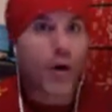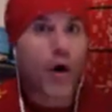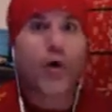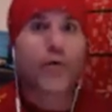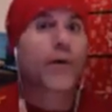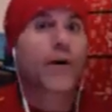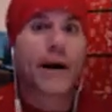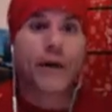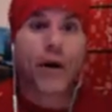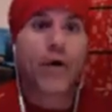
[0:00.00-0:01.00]
over
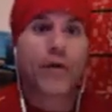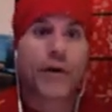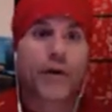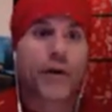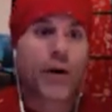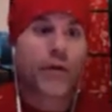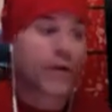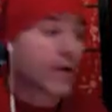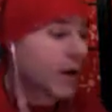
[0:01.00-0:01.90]
and over and over.